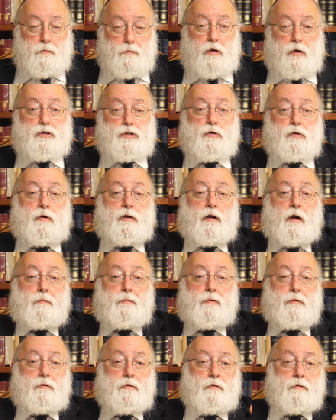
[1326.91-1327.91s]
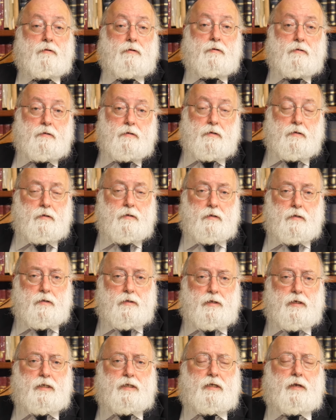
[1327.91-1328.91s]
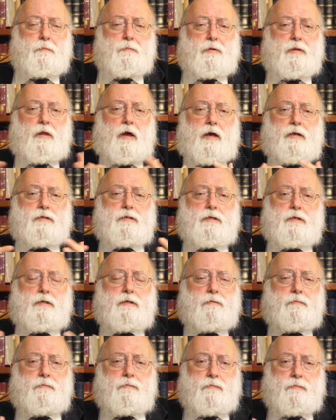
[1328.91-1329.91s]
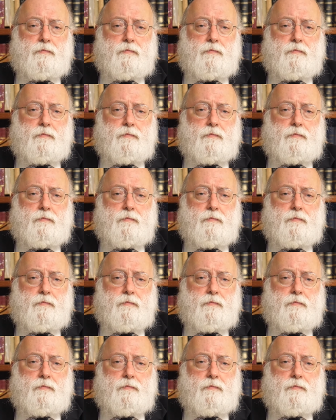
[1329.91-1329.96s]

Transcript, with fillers: Moshe went up. This symbolizes